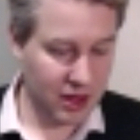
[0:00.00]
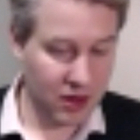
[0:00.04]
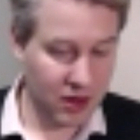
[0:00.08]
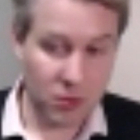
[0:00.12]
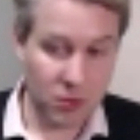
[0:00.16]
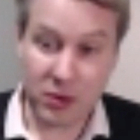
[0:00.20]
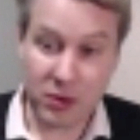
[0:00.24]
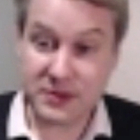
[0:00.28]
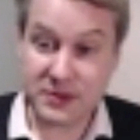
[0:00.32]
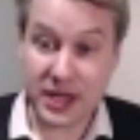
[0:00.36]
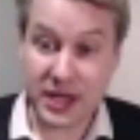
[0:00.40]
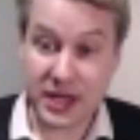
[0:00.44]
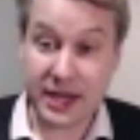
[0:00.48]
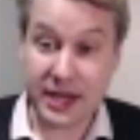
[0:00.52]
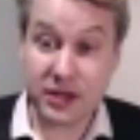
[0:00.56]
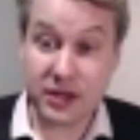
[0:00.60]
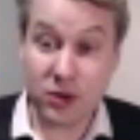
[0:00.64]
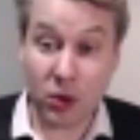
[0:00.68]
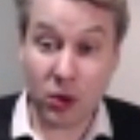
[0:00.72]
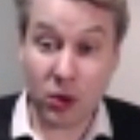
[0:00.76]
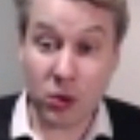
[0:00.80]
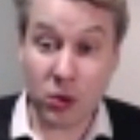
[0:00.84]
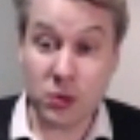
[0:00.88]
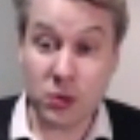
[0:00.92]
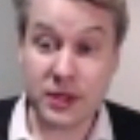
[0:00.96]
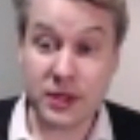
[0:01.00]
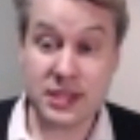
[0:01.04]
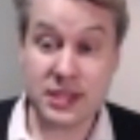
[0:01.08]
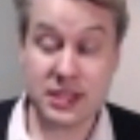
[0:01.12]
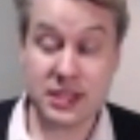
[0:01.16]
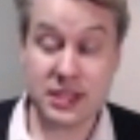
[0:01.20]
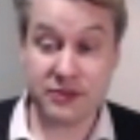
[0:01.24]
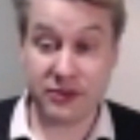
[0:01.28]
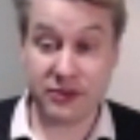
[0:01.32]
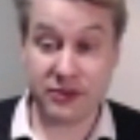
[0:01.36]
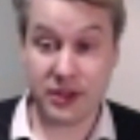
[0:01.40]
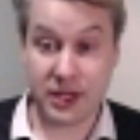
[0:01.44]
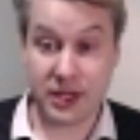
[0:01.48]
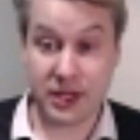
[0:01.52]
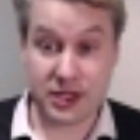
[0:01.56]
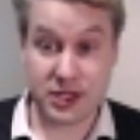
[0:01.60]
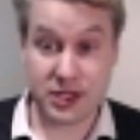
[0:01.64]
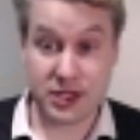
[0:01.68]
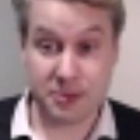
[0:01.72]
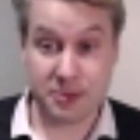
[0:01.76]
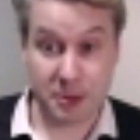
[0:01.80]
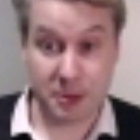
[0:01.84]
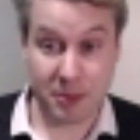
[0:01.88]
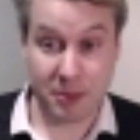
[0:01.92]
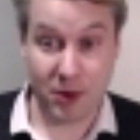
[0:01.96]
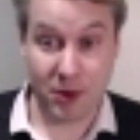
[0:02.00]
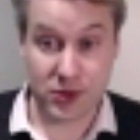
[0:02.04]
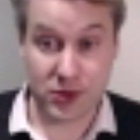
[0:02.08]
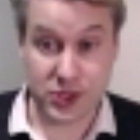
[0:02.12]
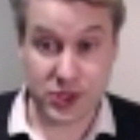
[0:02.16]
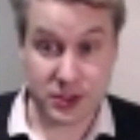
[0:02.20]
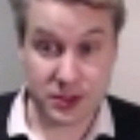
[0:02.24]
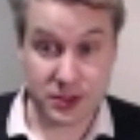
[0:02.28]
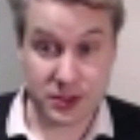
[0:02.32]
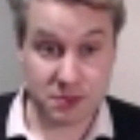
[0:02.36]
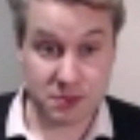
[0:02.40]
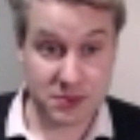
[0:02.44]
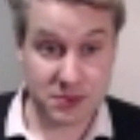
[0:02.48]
we've taken all these different leadership approaches.